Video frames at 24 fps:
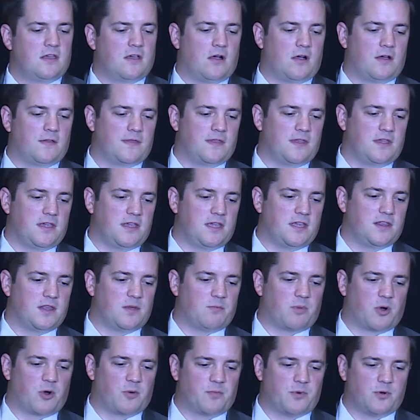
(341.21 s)
In the
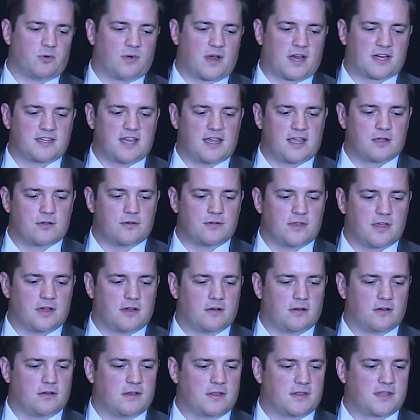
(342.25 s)
purple rectangle
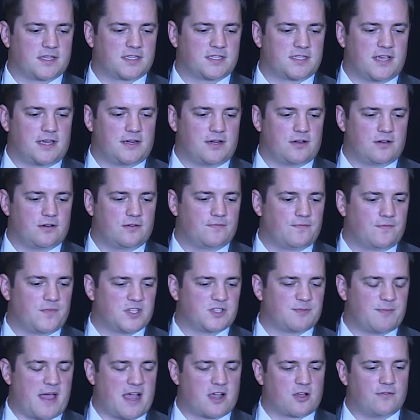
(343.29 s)
there at the center
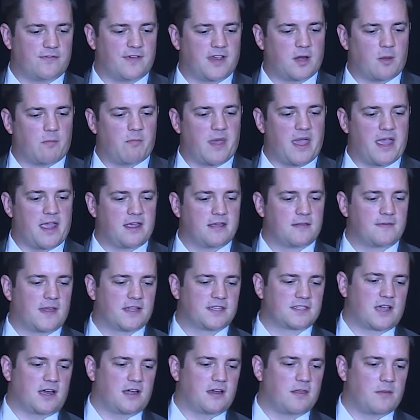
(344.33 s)
is McIlvenna Bay. That's
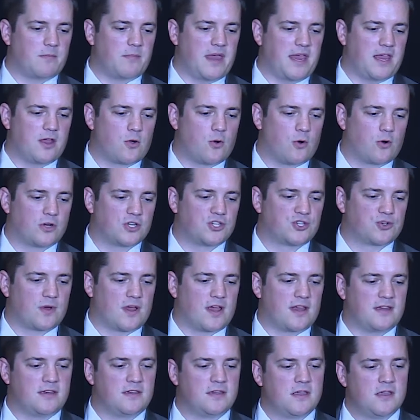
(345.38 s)
kind of the main core
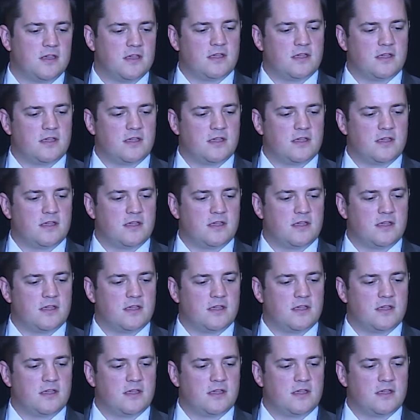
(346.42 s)
trend.